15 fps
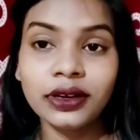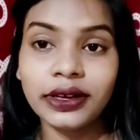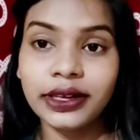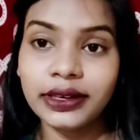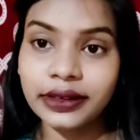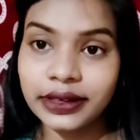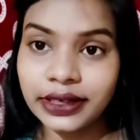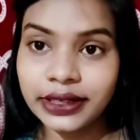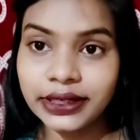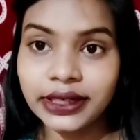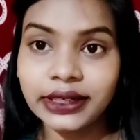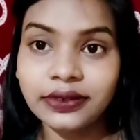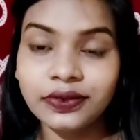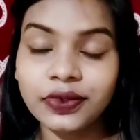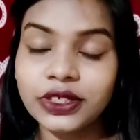
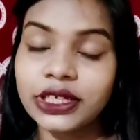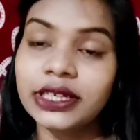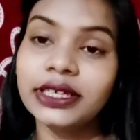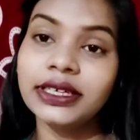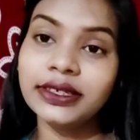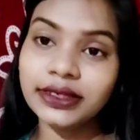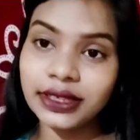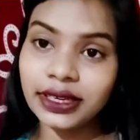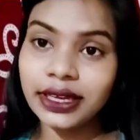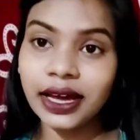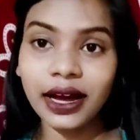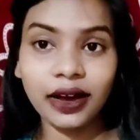ingredients which are easily